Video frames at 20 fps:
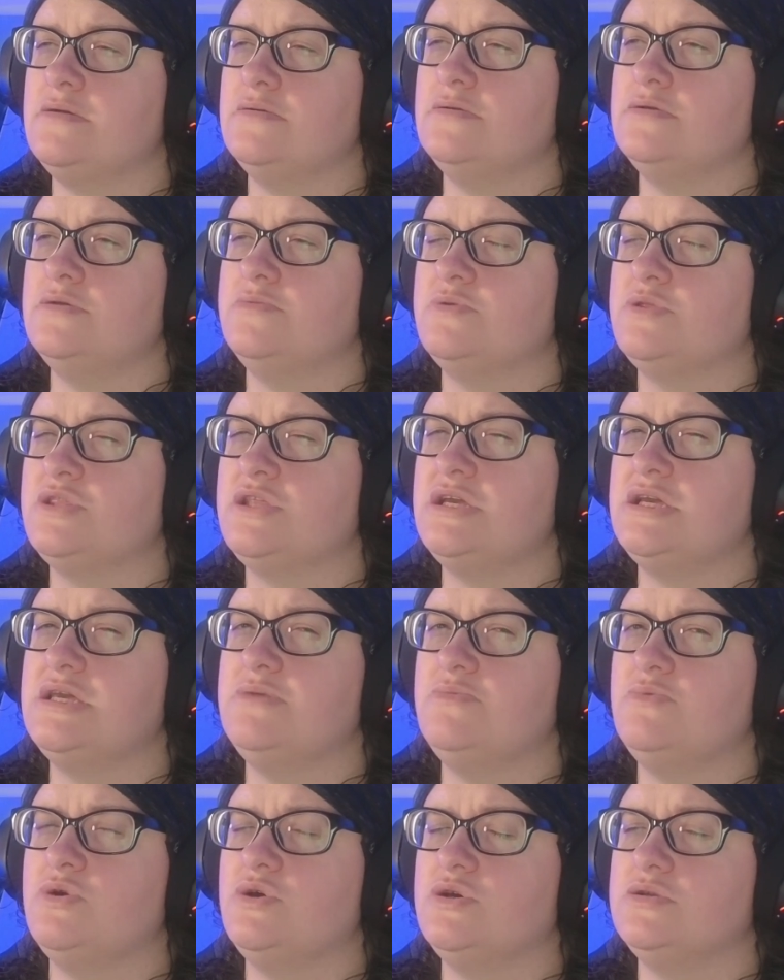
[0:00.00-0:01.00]
You would think he
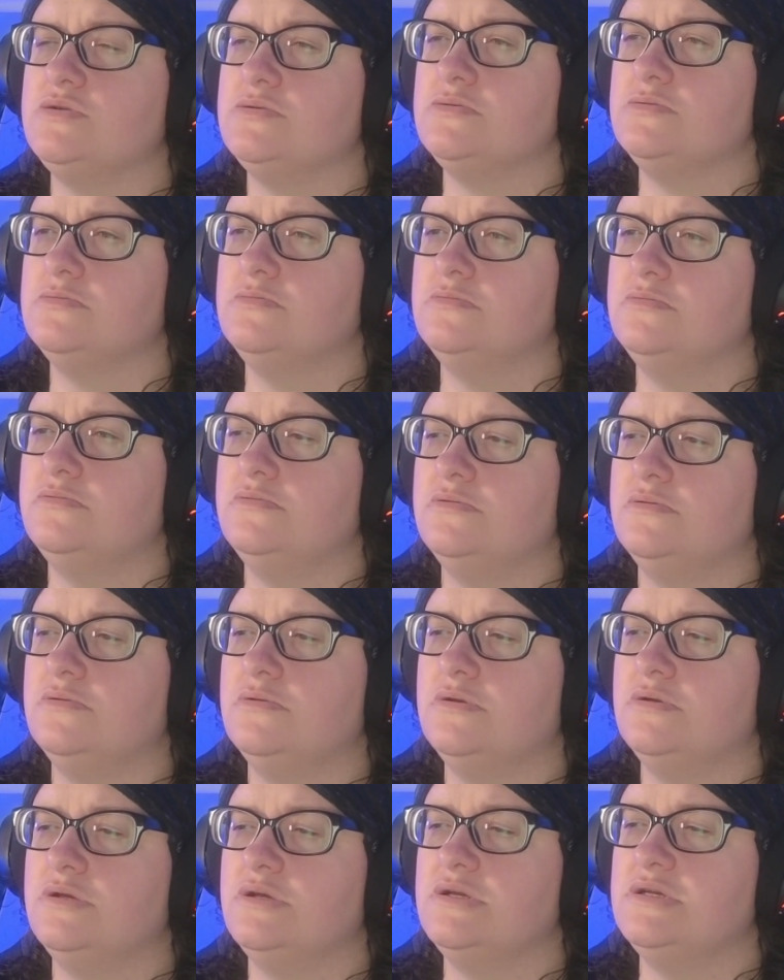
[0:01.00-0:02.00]
would.
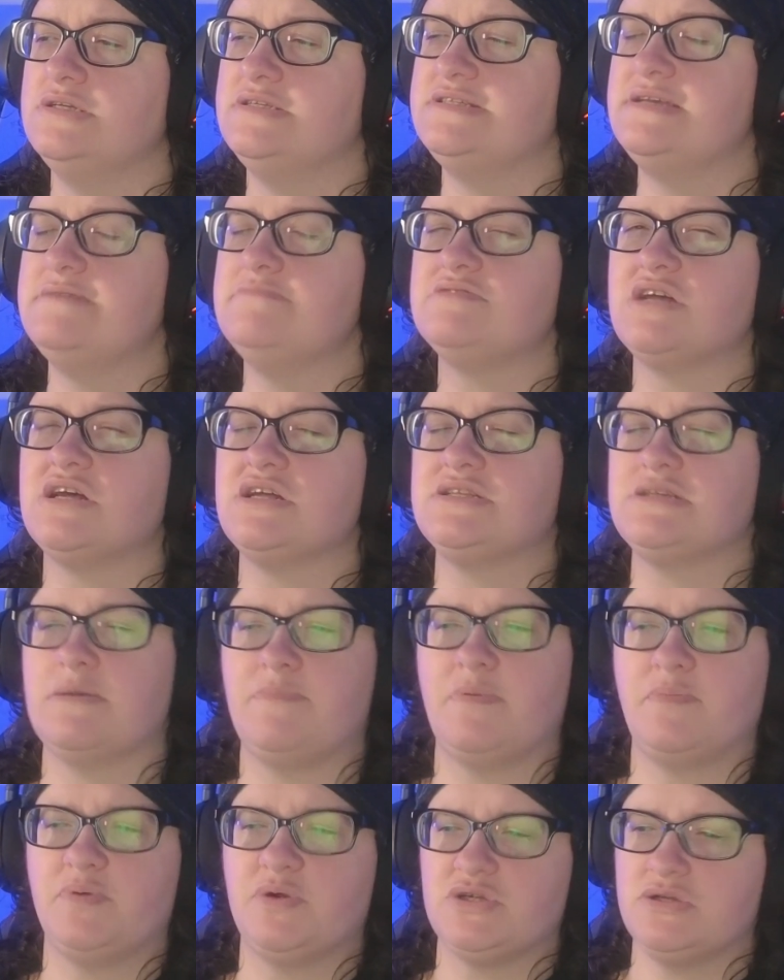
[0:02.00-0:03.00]
Seems like the type
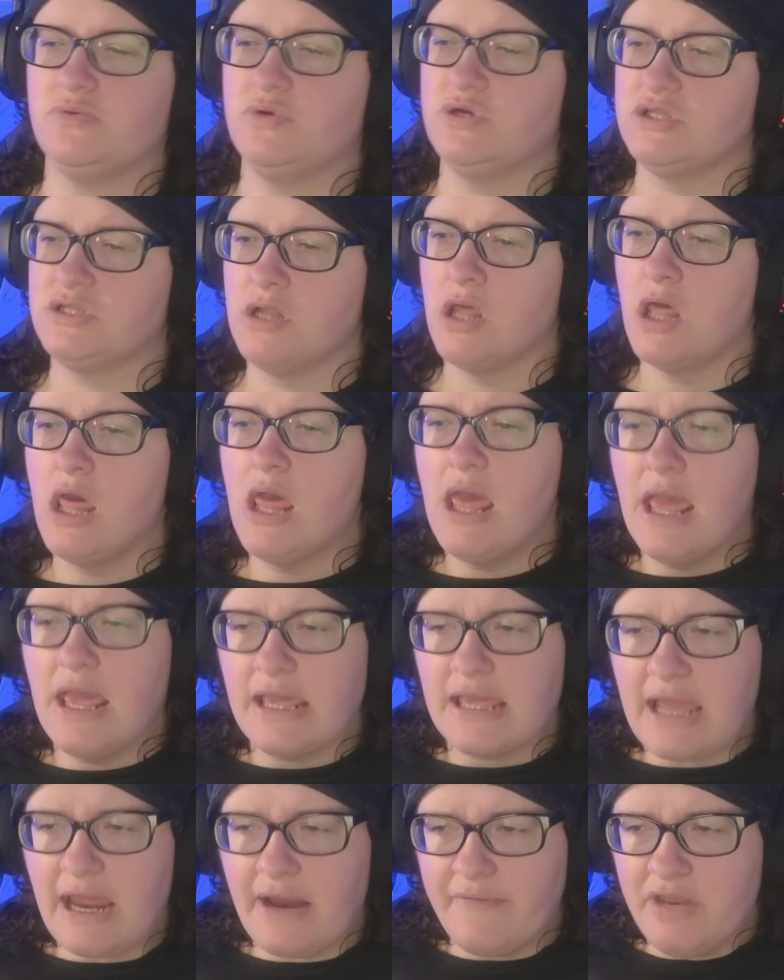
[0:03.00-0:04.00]
of person would.
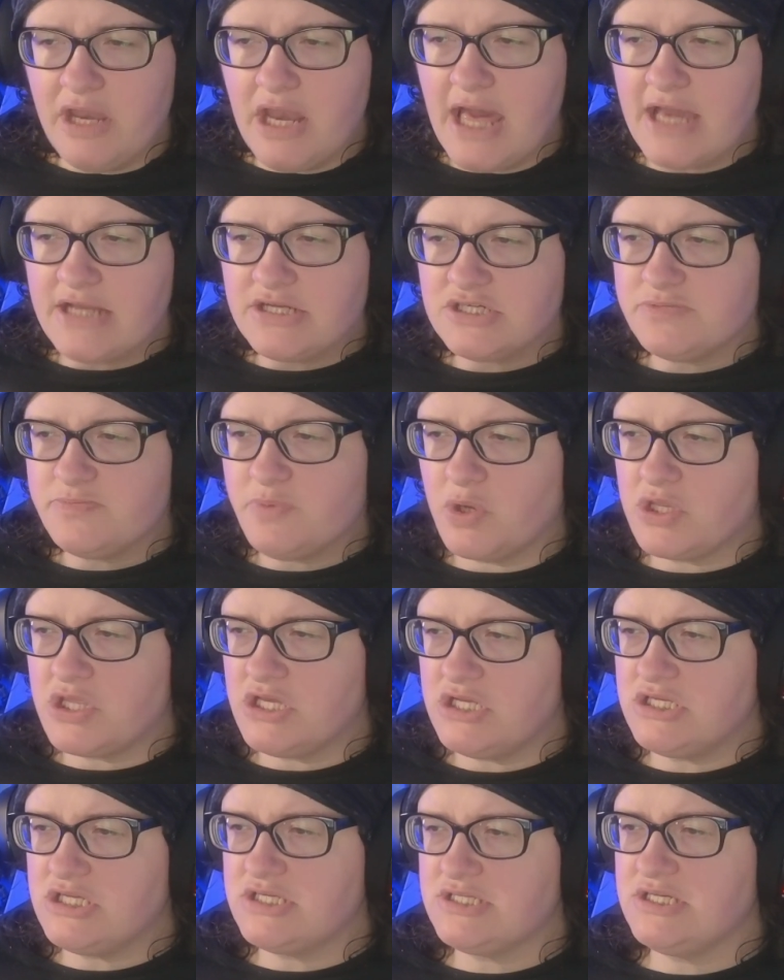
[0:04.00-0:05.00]
Carrying Hector's body,
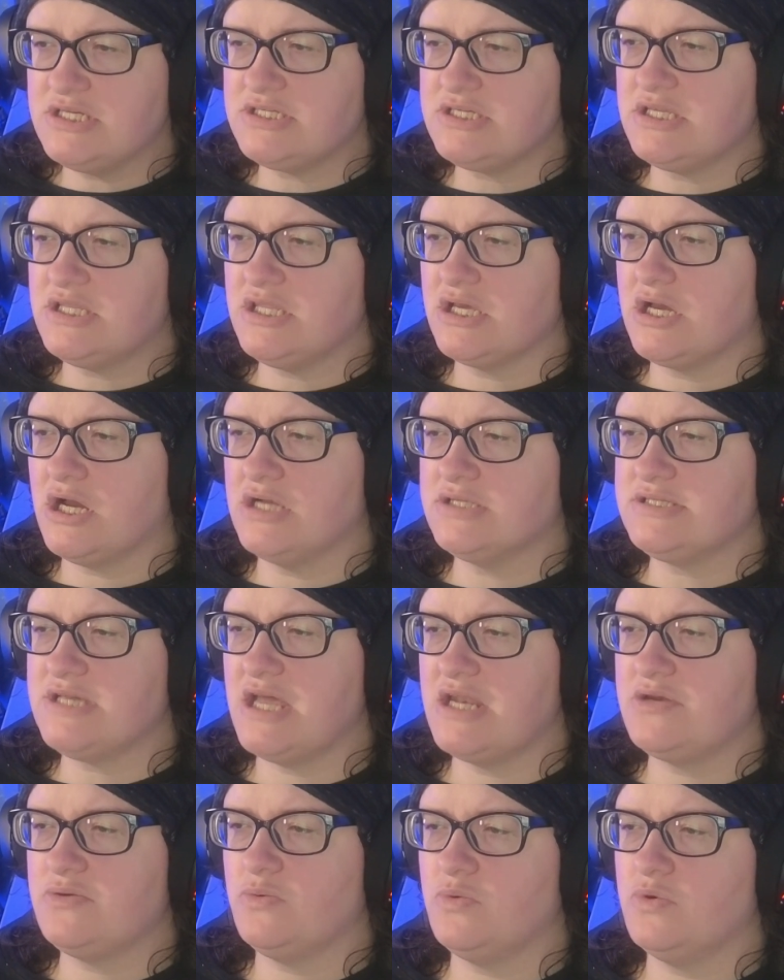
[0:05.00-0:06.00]
Odysseus and the guards
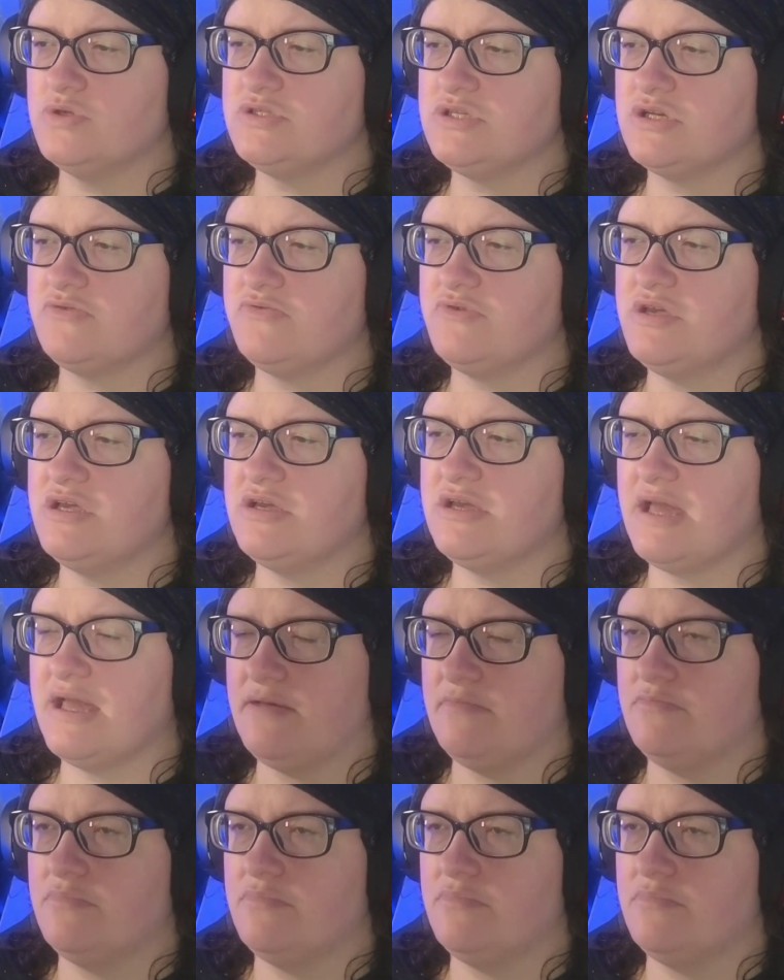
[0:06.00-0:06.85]
head towards the Greek camp.